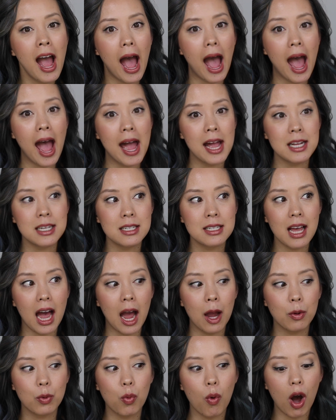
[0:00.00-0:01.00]
and
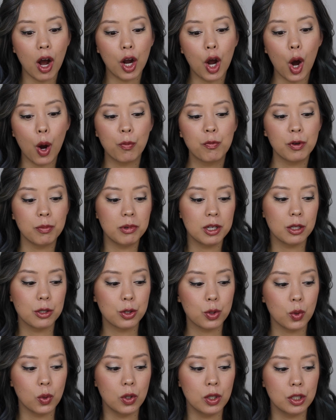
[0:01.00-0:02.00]
I would walk home from middle
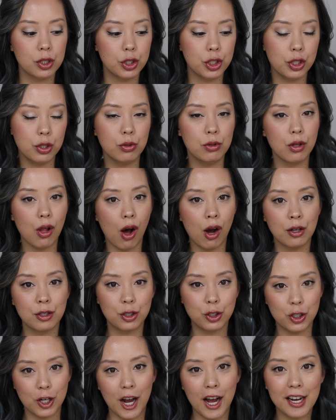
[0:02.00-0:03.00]
school to
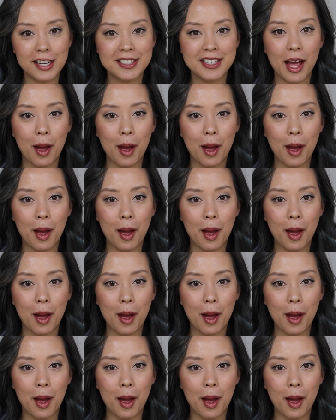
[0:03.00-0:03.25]
Long's Drugs